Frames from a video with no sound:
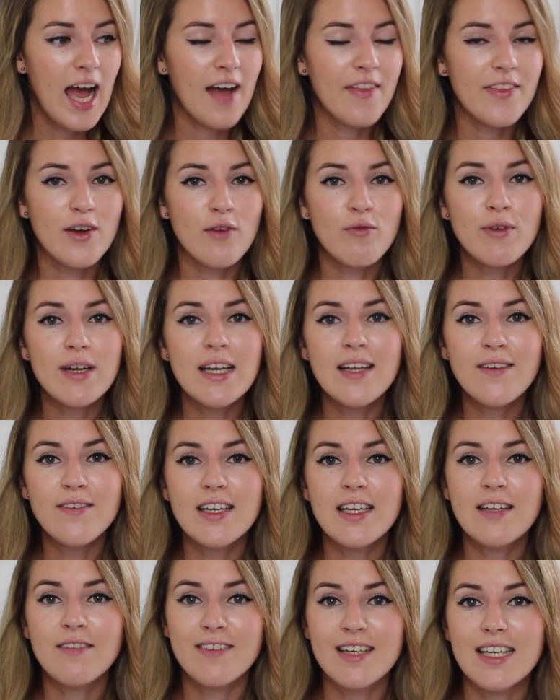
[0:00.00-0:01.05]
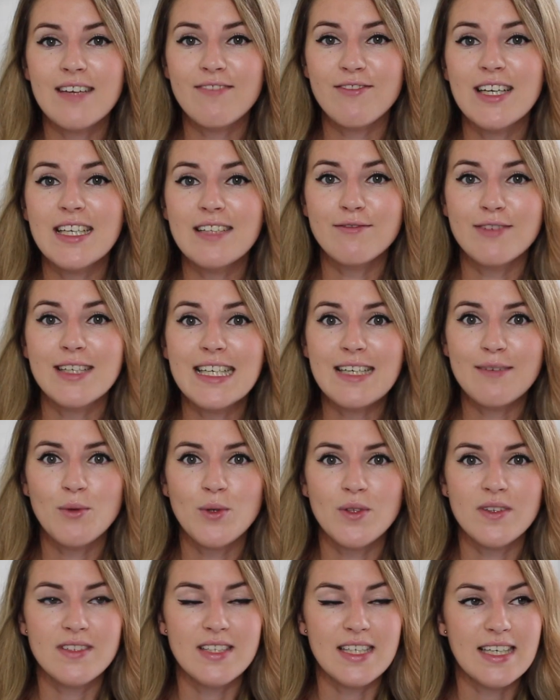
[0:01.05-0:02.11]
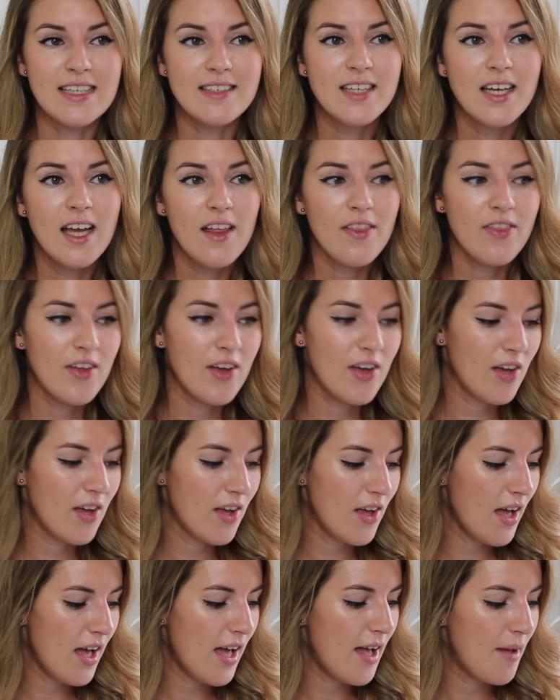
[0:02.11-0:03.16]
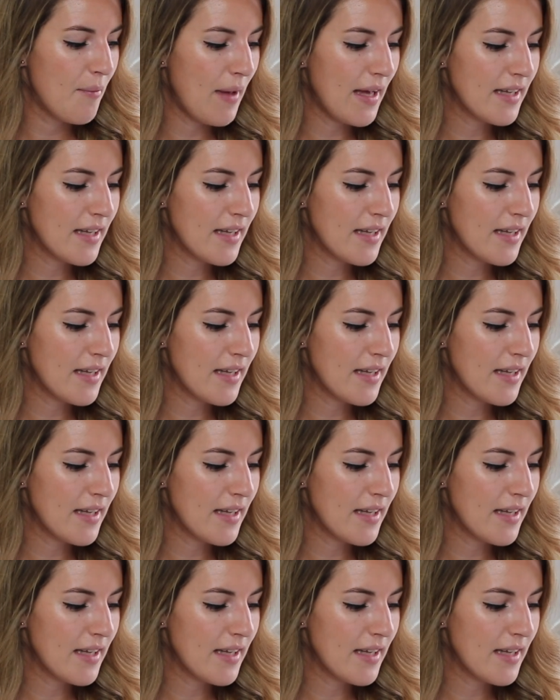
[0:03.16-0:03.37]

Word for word: And then I really, really, really, really, really wanted the um,